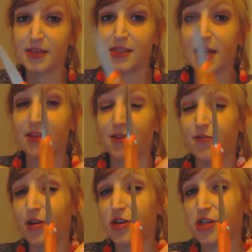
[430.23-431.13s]
these, and
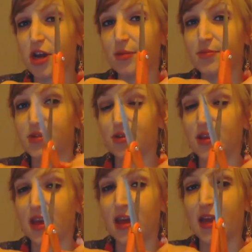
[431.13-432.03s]
they're very sharp, so
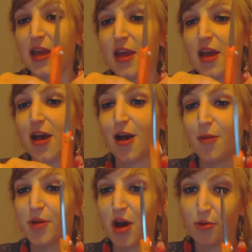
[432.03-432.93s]
they
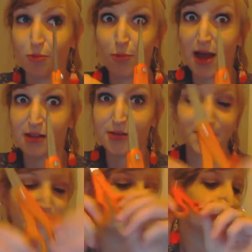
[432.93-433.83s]
cut well.
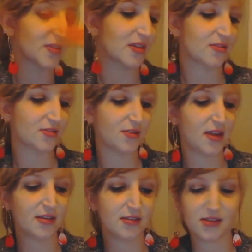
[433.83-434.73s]
So
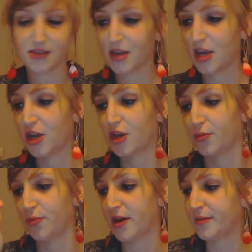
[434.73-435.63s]
that's a
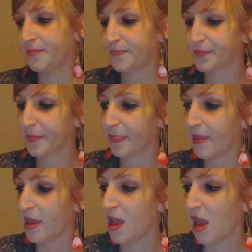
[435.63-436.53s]
good one.
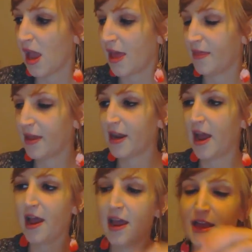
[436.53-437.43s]
And then
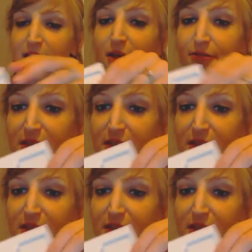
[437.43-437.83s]
I